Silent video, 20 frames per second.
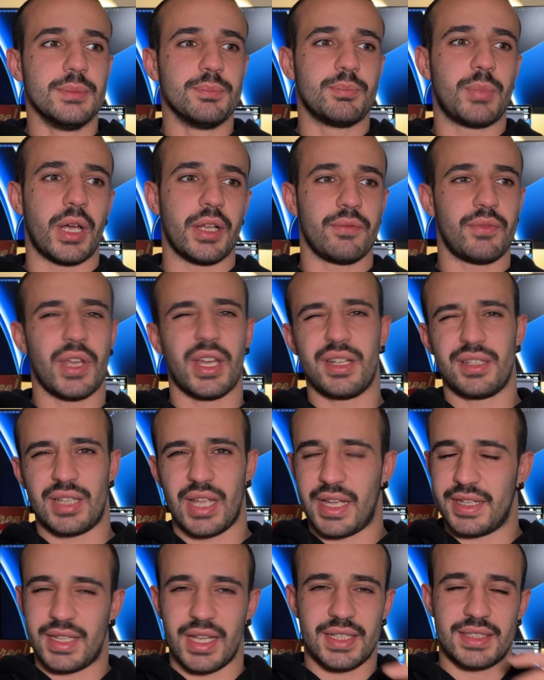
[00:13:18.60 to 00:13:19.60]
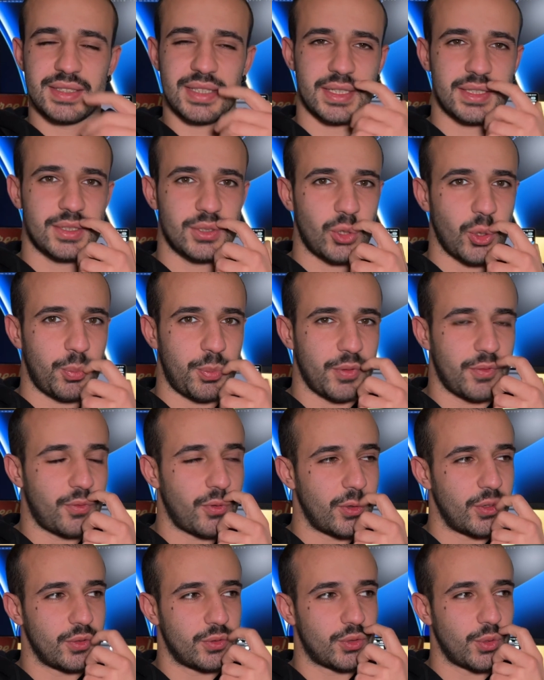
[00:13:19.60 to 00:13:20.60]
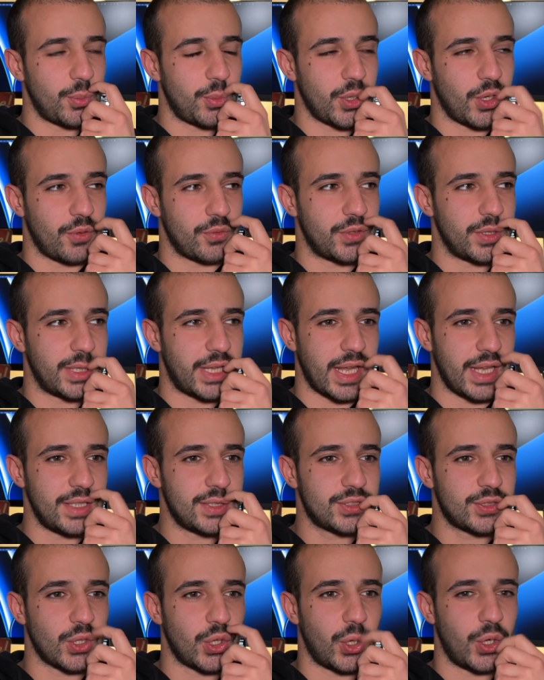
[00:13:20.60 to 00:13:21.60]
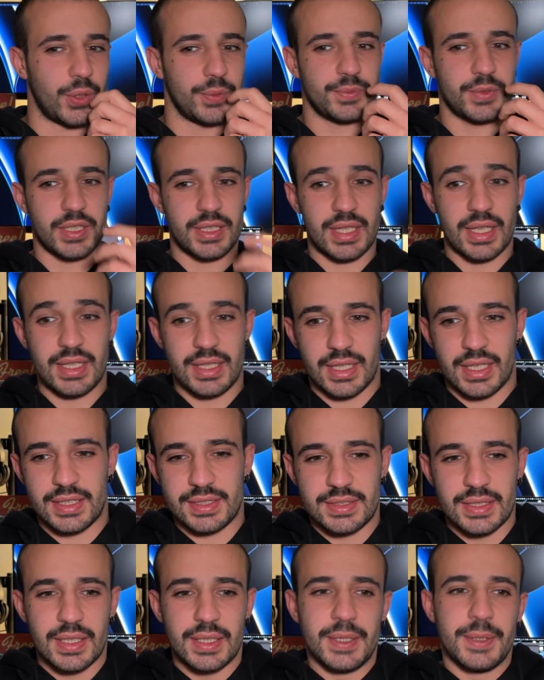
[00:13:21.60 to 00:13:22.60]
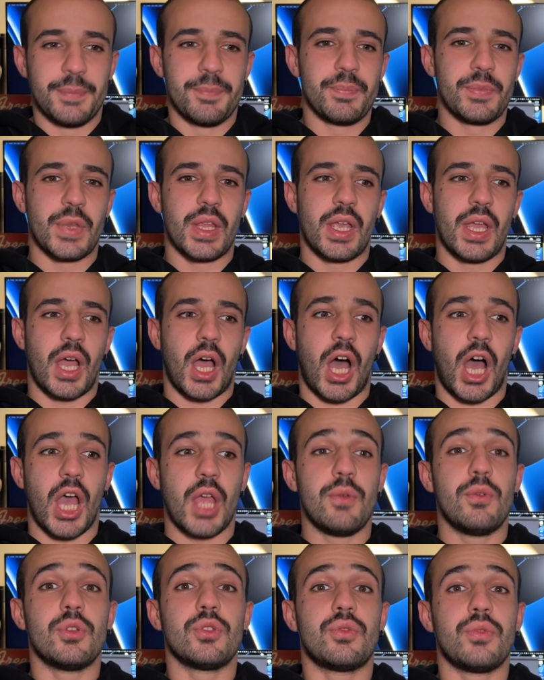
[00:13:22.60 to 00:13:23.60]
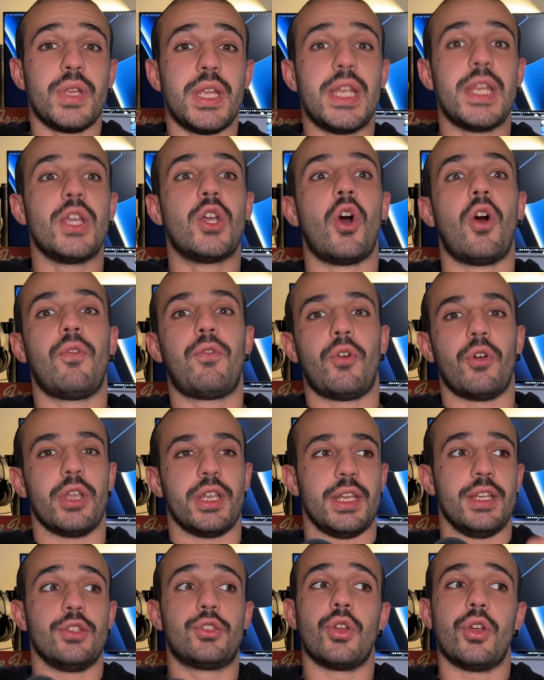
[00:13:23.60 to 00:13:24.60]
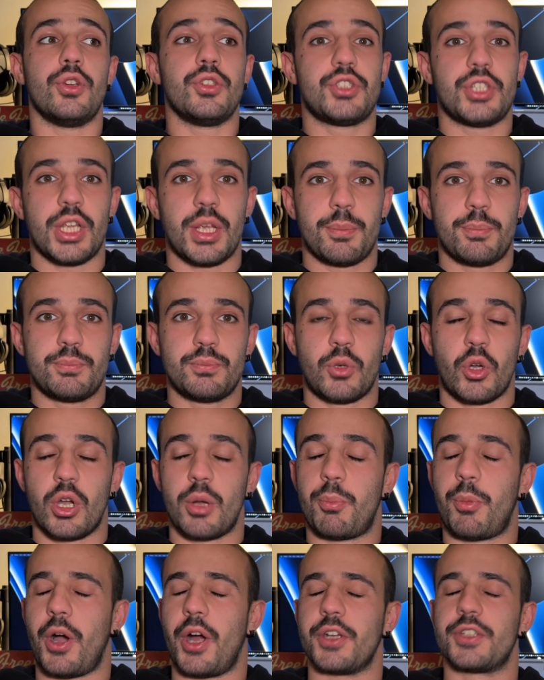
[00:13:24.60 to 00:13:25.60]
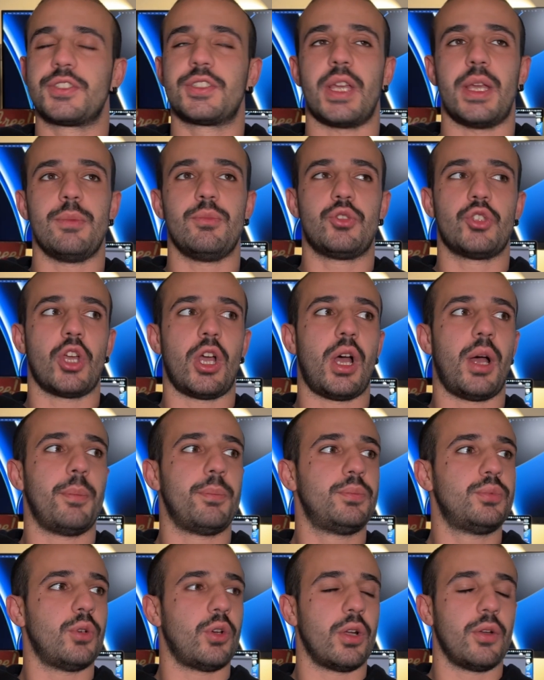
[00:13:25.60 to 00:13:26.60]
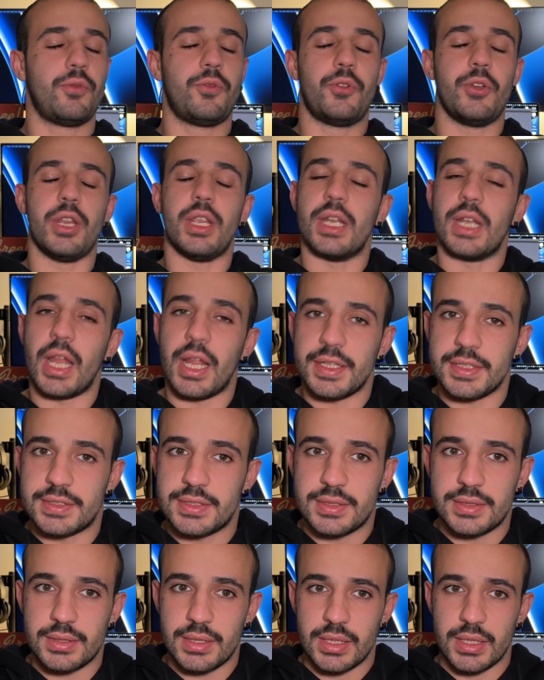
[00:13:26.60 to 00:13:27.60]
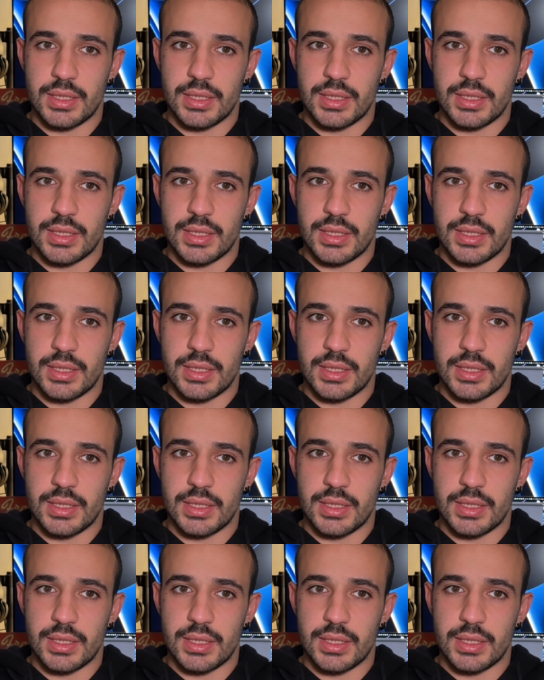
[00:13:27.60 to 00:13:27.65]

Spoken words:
But that's not the topic of the day. So the thing is, I would really go for an internship or a part-time job or a freelance